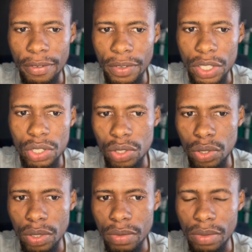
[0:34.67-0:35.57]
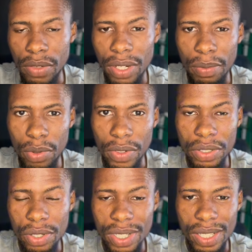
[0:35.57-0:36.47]
fixture, Liverpool
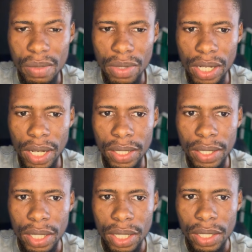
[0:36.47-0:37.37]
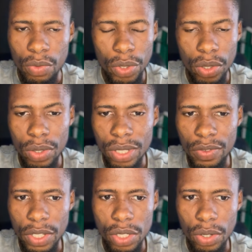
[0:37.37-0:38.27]
versus AC Milan. We know
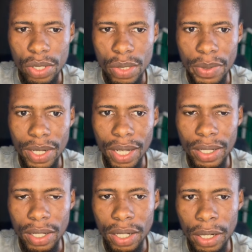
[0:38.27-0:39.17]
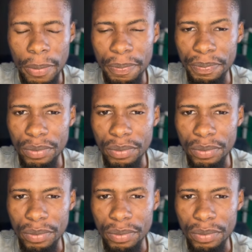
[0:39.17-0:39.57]
this fixture, it's been like a